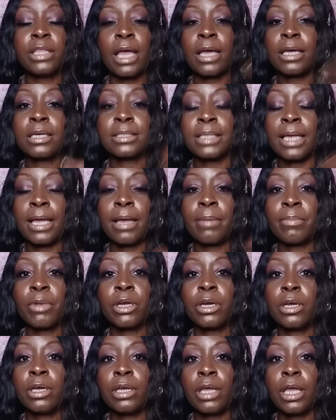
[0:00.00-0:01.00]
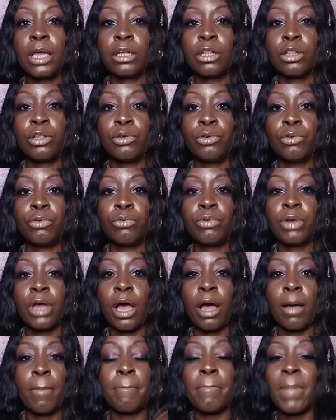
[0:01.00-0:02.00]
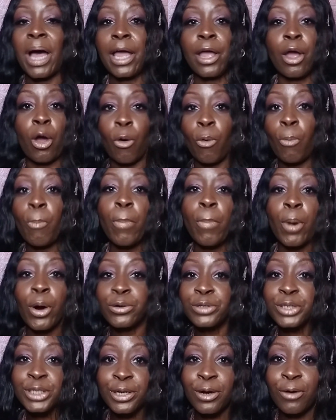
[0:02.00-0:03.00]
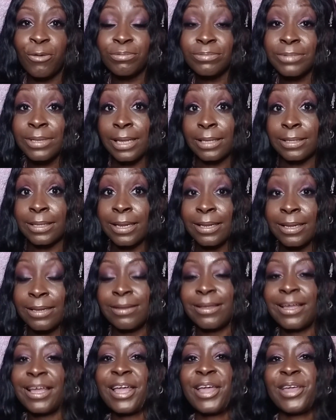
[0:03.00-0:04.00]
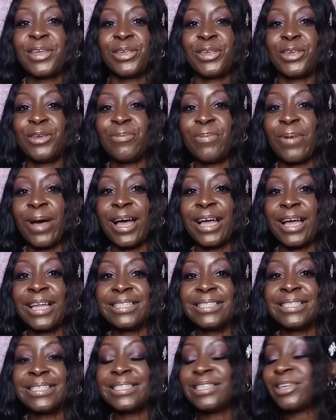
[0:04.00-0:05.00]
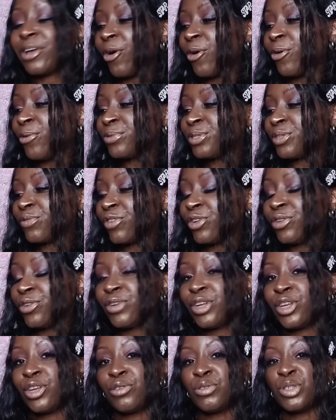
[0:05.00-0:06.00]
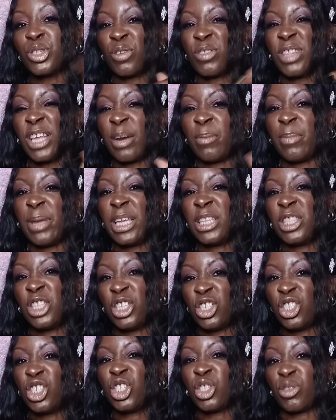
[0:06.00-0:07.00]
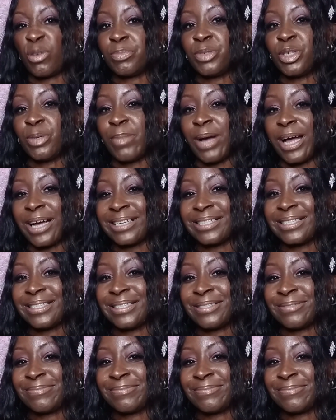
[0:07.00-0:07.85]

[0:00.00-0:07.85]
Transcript: that because I am going to include my own personal coupon codes for you to use, so that'll be in the description box.